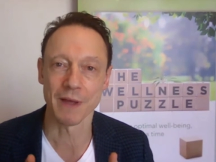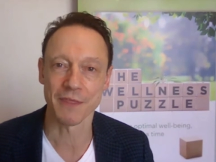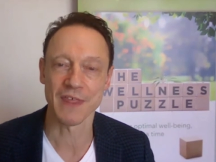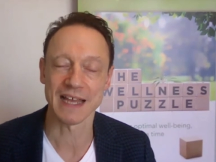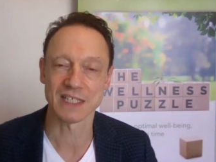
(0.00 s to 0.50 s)

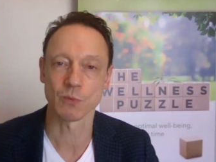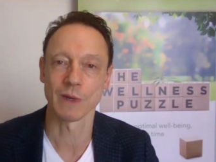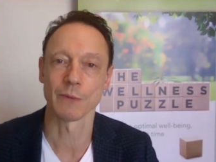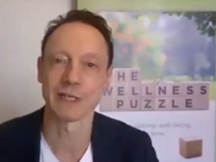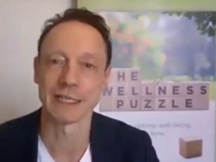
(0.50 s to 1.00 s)
But that's
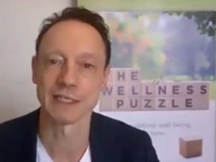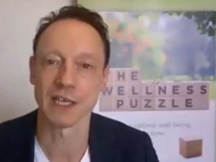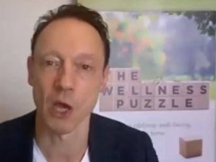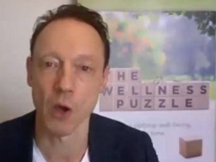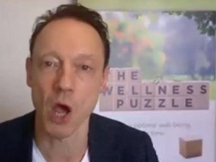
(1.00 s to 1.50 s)
when we need
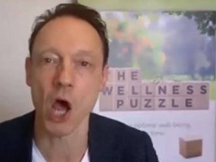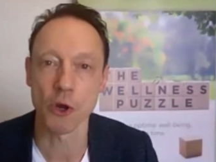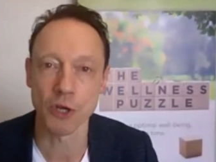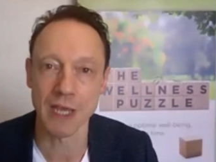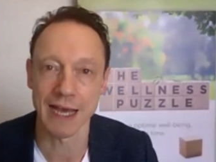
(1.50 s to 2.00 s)
to go,
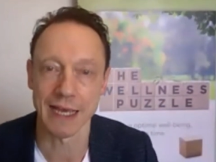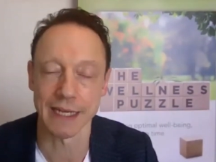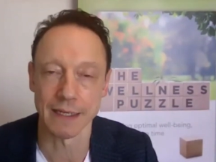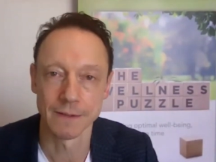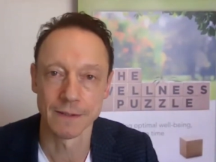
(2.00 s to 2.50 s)
okay,
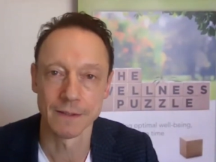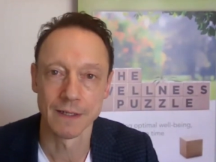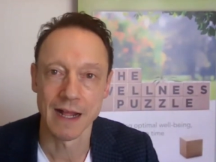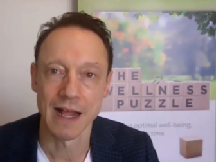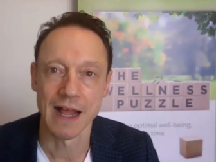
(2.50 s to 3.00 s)

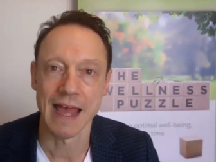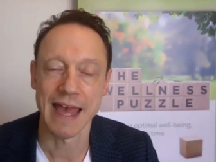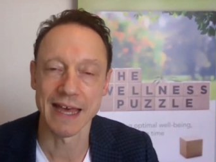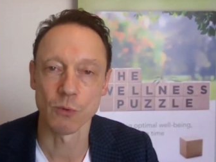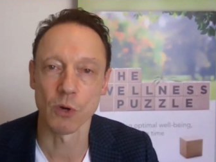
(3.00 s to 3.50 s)
how